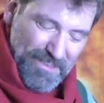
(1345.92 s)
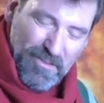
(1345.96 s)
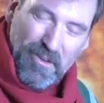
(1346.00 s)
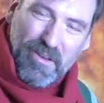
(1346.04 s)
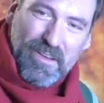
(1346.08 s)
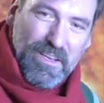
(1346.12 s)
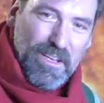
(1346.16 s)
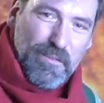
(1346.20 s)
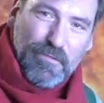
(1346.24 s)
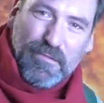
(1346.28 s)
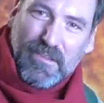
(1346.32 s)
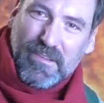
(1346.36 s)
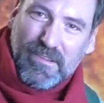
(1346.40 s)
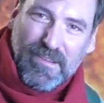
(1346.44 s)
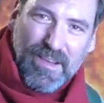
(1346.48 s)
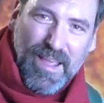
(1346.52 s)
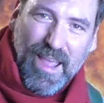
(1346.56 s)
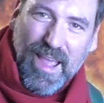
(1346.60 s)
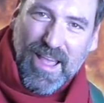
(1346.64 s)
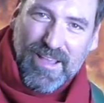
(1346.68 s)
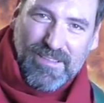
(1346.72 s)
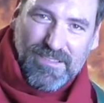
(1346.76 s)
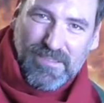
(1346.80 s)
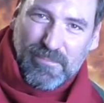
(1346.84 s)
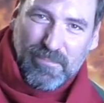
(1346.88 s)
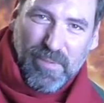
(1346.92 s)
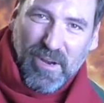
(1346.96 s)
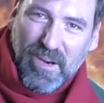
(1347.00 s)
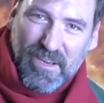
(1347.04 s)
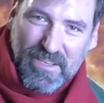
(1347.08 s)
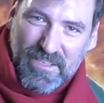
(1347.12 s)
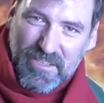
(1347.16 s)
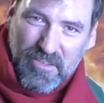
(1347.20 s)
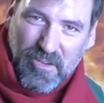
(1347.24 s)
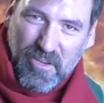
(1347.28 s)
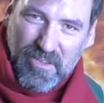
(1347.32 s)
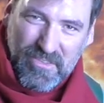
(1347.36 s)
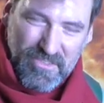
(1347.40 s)
Not even as a
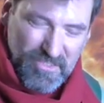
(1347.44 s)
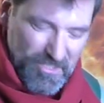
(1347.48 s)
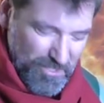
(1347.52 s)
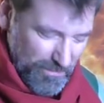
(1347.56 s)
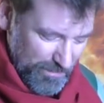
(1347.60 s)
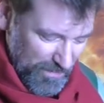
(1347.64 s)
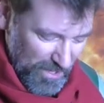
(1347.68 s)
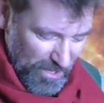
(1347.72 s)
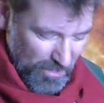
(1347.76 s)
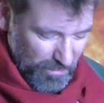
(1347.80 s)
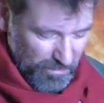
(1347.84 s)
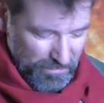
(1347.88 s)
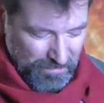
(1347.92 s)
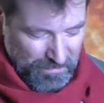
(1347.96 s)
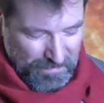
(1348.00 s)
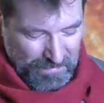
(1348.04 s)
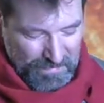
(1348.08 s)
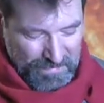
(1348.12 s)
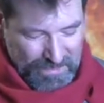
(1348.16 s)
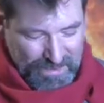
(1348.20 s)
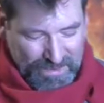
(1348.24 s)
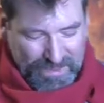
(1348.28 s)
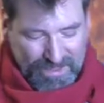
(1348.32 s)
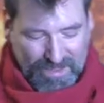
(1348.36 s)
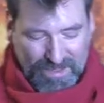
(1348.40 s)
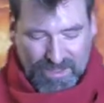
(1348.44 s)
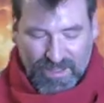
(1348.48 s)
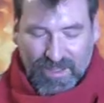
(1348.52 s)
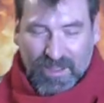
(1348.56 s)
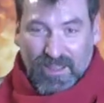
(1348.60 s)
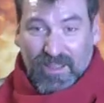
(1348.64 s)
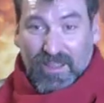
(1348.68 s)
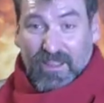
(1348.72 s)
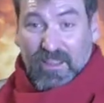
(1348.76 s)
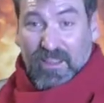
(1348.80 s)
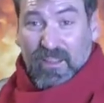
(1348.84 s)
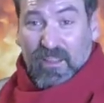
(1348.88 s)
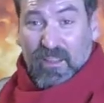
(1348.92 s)
party costume, no.
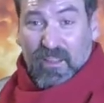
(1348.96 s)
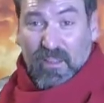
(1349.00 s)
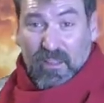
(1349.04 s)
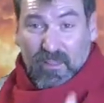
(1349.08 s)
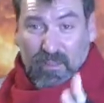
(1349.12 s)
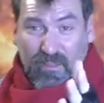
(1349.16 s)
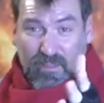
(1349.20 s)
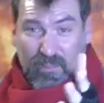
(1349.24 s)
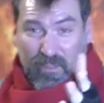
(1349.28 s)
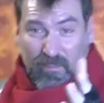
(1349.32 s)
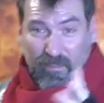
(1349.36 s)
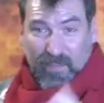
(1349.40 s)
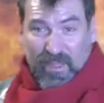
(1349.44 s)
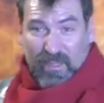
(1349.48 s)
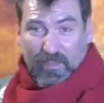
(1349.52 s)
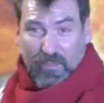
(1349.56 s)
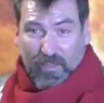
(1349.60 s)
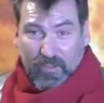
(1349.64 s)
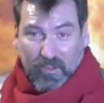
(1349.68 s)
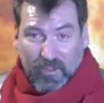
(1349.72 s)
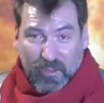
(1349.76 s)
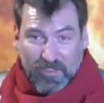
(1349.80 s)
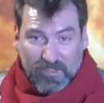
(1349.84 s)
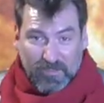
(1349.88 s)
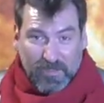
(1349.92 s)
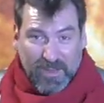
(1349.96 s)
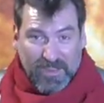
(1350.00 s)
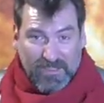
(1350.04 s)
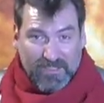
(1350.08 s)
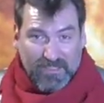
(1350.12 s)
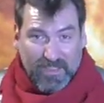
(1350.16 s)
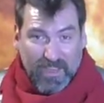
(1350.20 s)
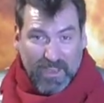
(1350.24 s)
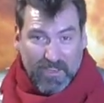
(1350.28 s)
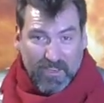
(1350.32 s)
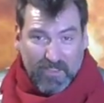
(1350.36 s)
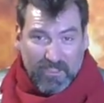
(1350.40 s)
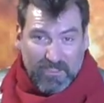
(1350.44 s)
The cosplay
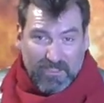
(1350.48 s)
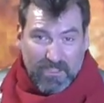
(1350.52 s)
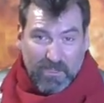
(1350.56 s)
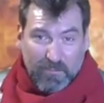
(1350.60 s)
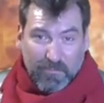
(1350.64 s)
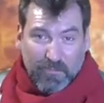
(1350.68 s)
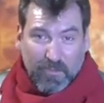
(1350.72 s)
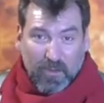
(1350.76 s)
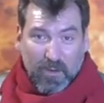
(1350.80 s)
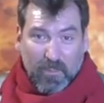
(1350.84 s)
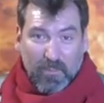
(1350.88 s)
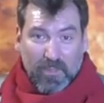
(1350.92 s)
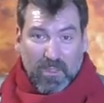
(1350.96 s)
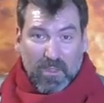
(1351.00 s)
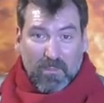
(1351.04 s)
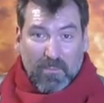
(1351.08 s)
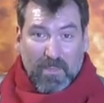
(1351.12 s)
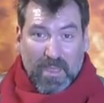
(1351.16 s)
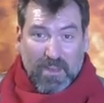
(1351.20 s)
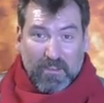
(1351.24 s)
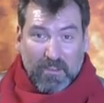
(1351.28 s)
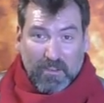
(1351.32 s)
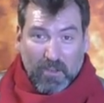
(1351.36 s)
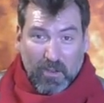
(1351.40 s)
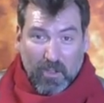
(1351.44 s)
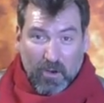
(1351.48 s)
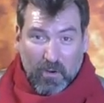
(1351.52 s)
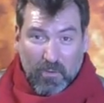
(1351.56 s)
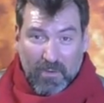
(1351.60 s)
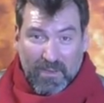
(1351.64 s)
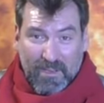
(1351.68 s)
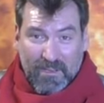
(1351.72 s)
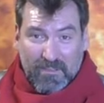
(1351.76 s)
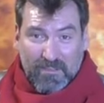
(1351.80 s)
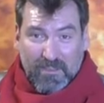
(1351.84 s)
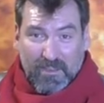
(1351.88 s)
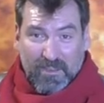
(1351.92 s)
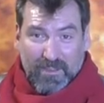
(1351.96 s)
Sky costume from the
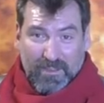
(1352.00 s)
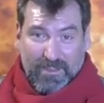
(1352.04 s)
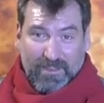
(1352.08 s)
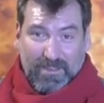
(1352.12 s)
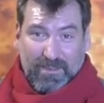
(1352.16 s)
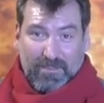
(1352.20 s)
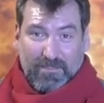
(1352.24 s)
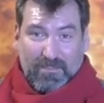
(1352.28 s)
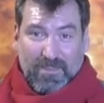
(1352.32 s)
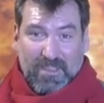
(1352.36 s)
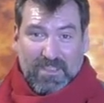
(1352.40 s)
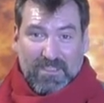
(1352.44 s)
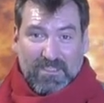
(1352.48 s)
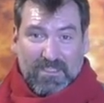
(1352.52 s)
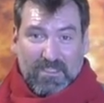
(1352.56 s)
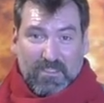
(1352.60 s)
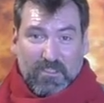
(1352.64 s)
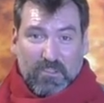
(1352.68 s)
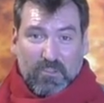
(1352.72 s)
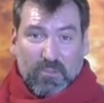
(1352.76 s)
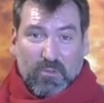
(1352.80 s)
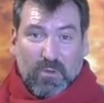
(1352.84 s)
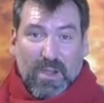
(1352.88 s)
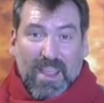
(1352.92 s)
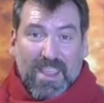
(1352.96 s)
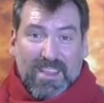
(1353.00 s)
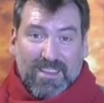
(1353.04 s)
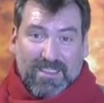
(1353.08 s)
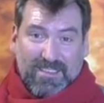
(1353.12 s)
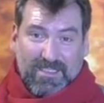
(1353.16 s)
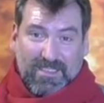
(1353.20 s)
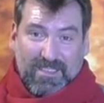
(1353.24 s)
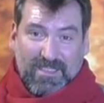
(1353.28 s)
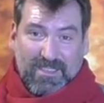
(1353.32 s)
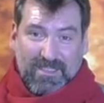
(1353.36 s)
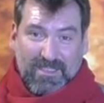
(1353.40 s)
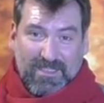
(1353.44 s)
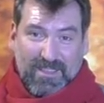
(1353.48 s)
Mandalorian is a
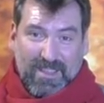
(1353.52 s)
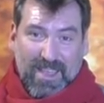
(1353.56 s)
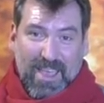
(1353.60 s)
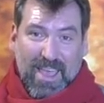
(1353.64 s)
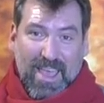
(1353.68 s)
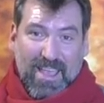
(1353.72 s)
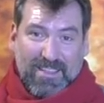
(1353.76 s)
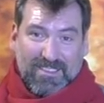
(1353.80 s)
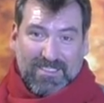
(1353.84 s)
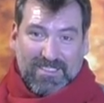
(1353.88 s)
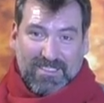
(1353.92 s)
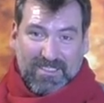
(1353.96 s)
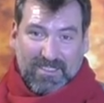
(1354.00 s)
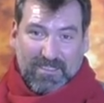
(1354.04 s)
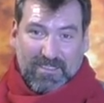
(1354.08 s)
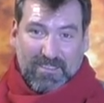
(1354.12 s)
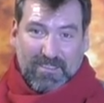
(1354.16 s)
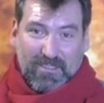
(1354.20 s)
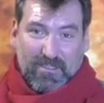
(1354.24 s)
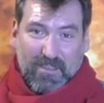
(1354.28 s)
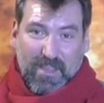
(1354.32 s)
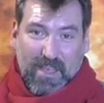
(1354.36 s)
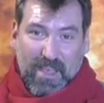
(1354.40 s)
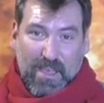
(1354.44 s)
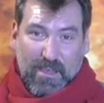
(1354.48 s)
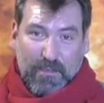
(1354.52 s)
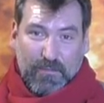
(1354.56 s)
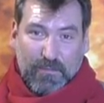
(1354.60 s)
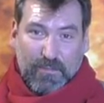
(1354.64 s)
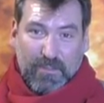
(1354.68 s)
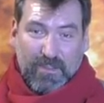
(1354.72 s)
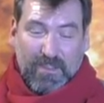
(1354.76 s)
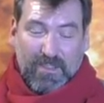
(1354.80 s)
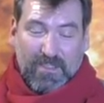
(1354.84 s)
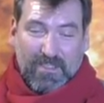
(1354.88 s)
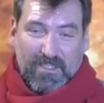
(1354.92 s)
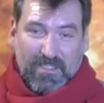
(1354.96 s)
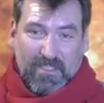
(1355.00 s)
great asset to have.
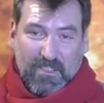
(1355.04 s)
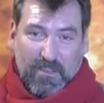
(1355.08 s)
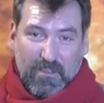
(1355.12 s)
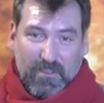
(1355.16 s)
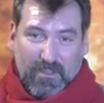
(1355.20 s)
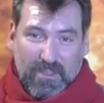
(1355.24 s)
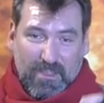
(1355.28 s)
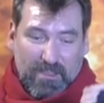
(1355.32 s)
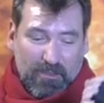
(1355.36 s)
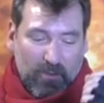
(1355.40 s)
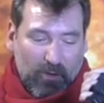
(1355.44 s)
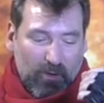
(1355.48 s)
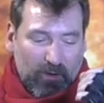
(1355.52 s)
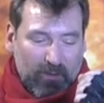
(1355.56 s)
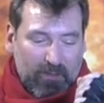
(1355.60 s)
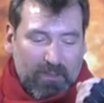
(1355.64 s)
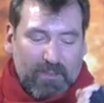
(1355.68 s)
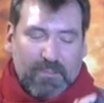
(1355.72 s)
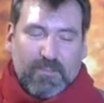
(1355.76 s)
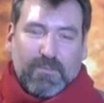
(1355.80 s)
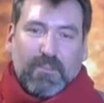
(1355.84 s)
So the gauntlets